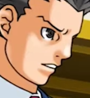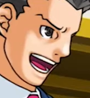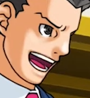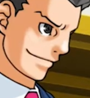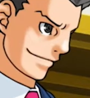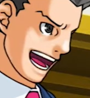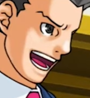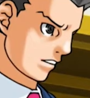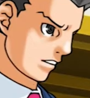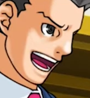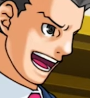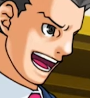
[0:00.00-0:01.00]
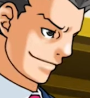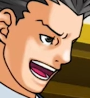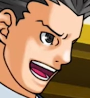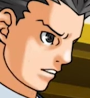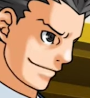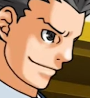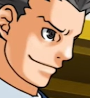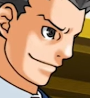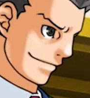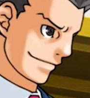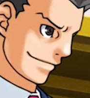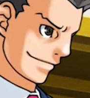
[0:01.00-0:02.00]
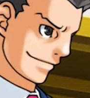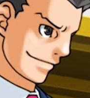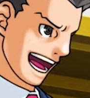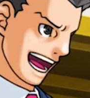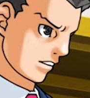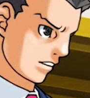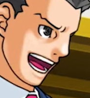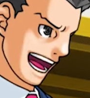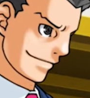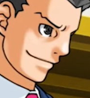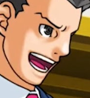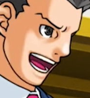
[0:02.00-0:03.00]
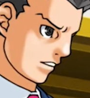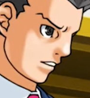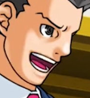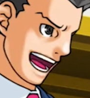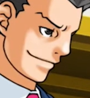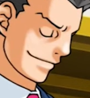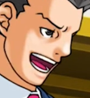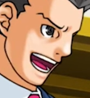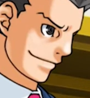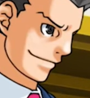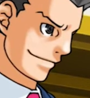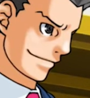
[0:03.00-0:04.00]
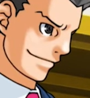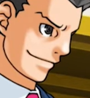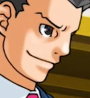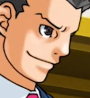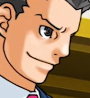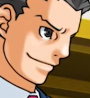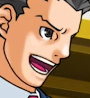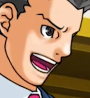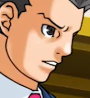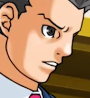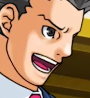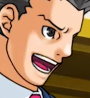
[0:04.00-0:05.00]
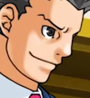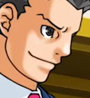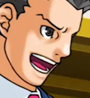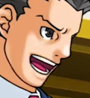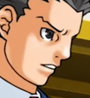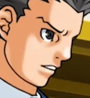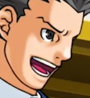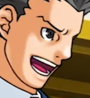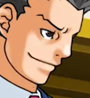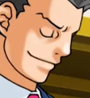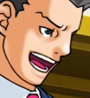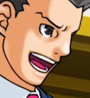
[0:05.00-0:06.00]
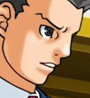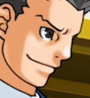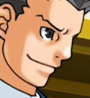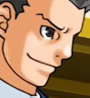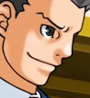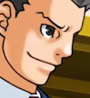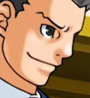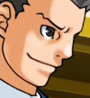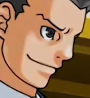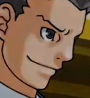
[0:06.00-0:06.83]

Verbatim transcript: Of course, Samuel has had to be the conspirator. What had to have to place the man? put to the costume. There's no way Miss Vasquez could have done it